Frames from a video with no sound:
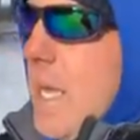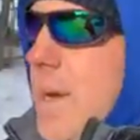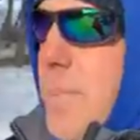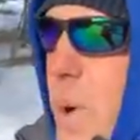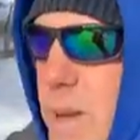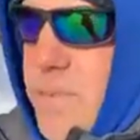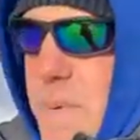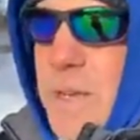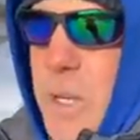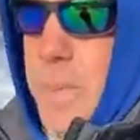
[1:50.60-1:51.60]
point of my
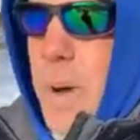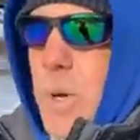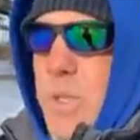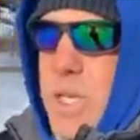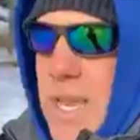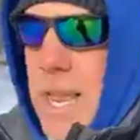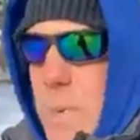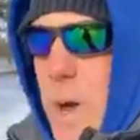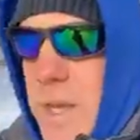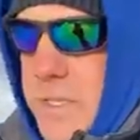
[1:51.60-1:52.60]
post today
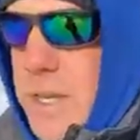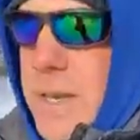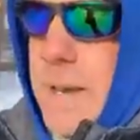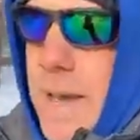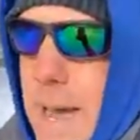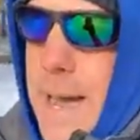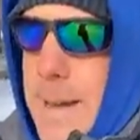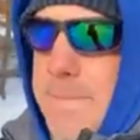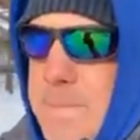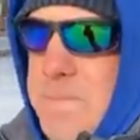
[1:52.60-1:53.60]
was over
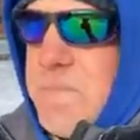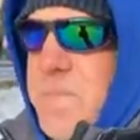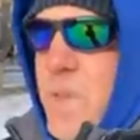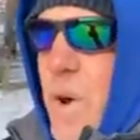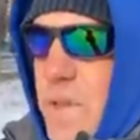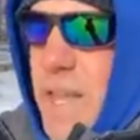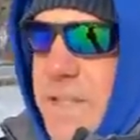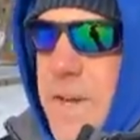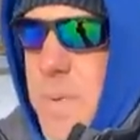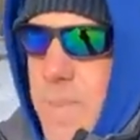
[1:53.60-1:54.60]
the last
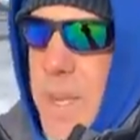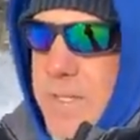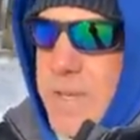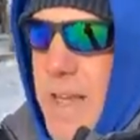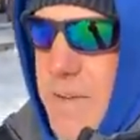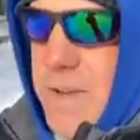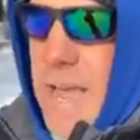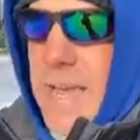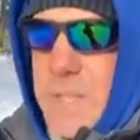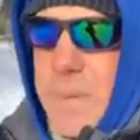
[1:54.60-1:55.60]
couple months, Taven
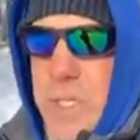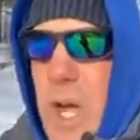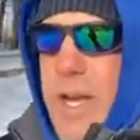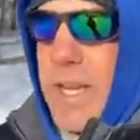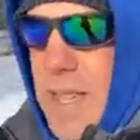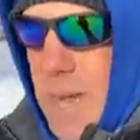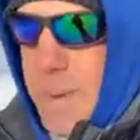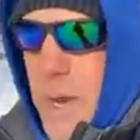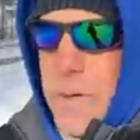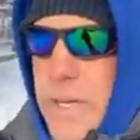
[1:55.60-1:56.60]
has been talking a lot
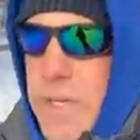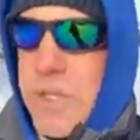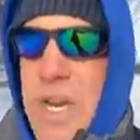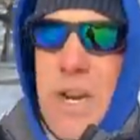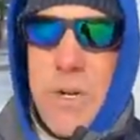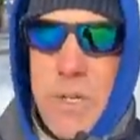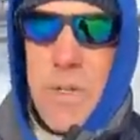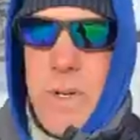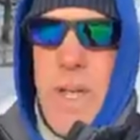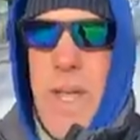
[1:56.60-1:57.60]
about sneakers and
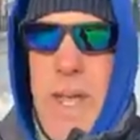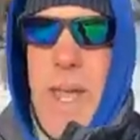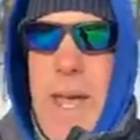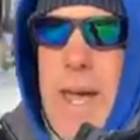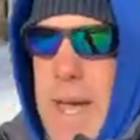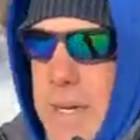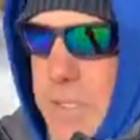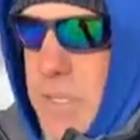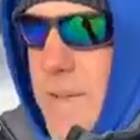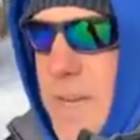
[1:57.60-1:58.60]
just
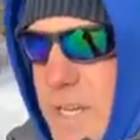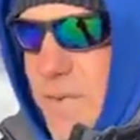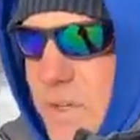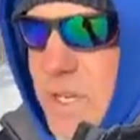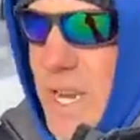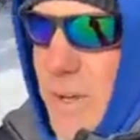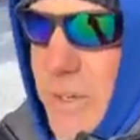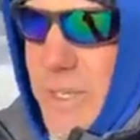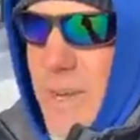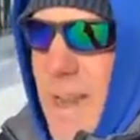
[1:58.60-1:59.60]
loving different sneakers.
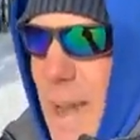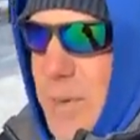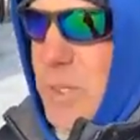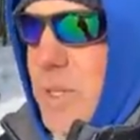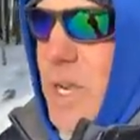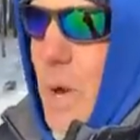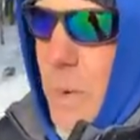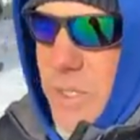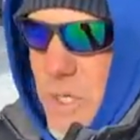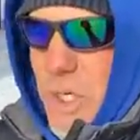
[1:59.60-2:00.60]
And I
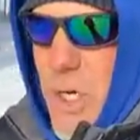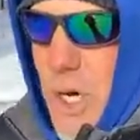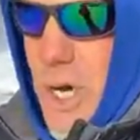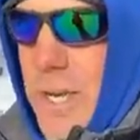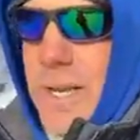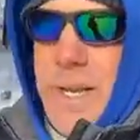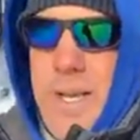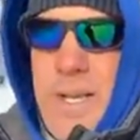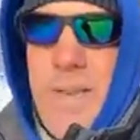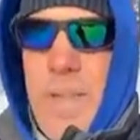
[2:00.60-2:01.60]
wasn't sure
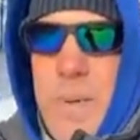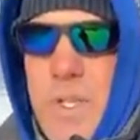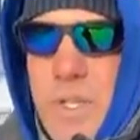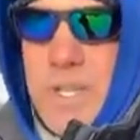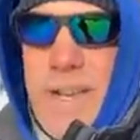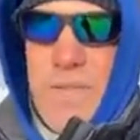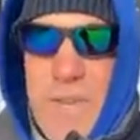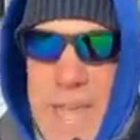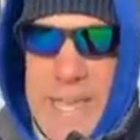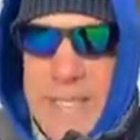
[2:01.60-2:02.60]
if that was just like a
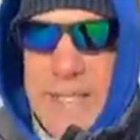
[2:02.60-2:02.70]
phase